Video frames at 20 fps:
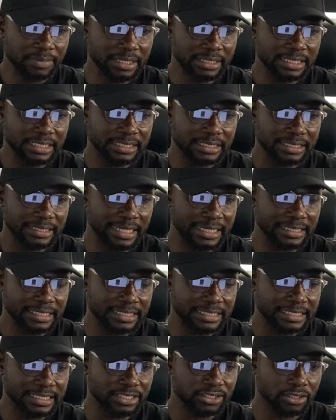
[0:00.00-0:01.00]
is
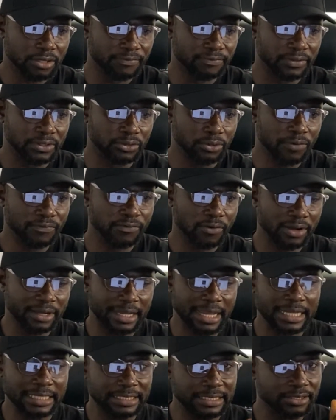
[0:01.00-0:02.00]
96 something. Don't
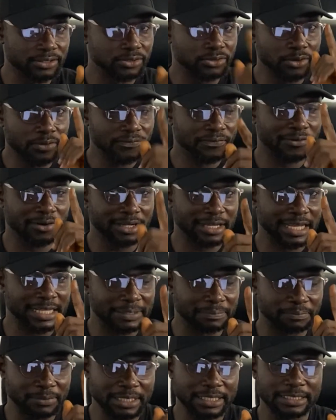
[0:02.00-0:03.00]
forget
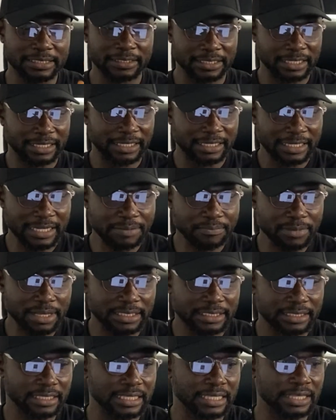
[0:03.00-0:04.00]
please,
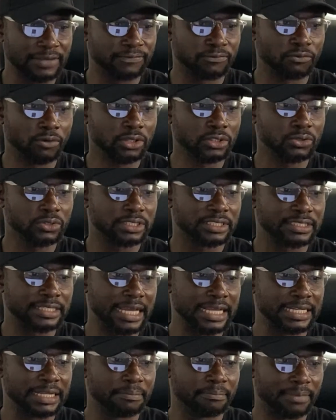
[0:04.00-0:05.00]
limit. If you want to
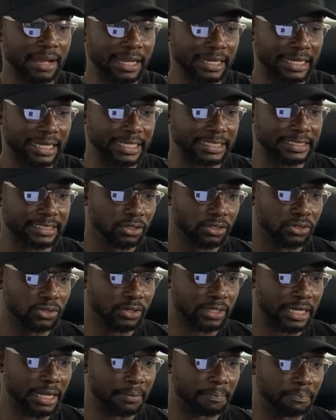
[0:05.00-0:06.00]
sell in market,
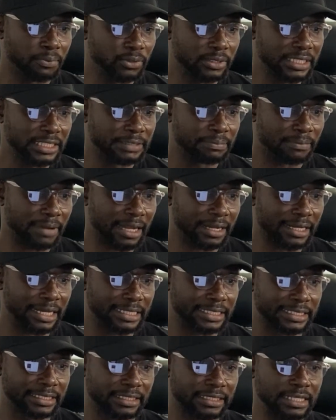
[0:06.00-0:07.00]
you can put it
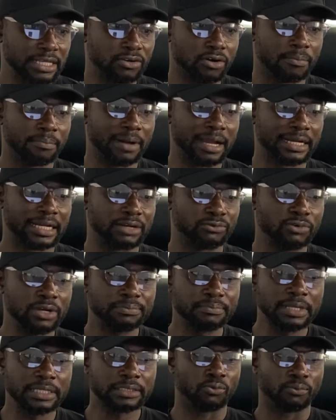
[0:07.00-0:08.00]
market. Click on market, which
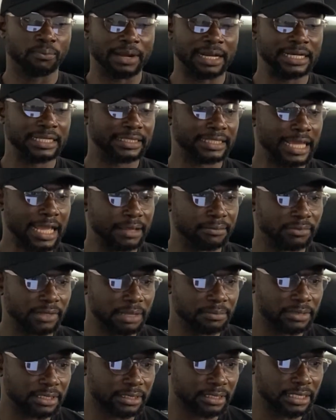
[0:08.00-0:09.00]
means by the time,
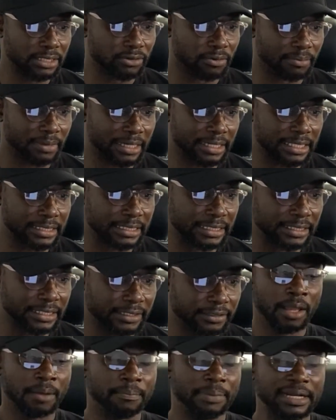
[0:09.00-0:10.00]
let me click on market
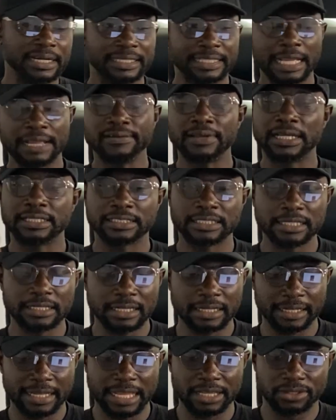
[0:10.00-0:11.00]
again. By the time you are seeing
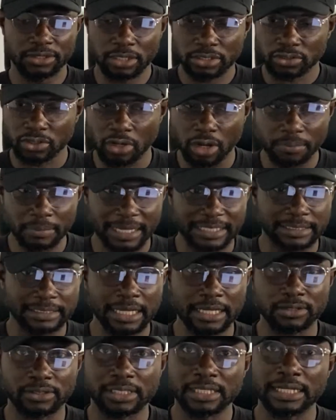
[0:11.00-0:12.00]
it, like just come and
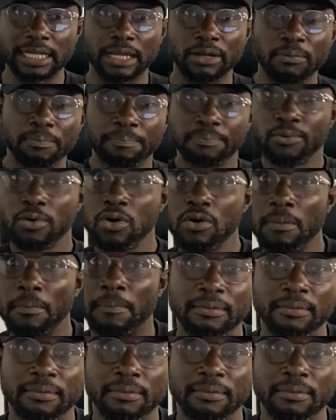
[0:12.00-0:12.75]
check, you see that boom,